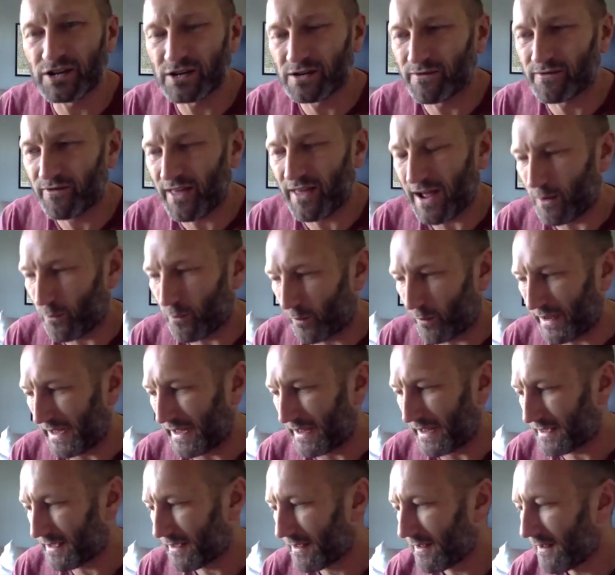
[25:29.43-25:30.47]
of that week.
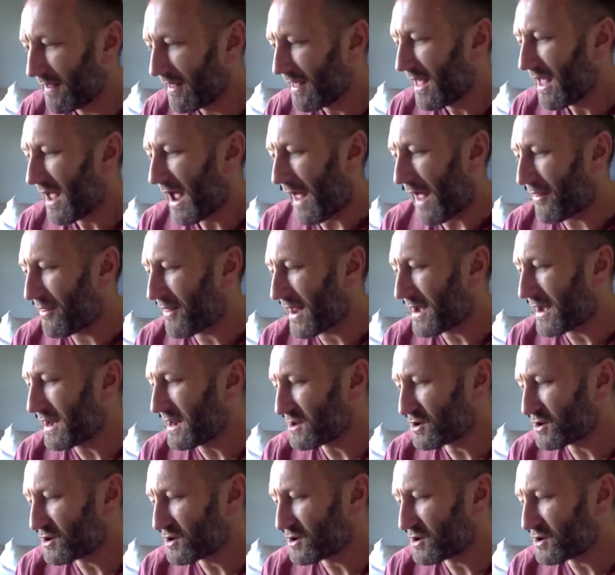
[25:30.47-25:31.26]
And then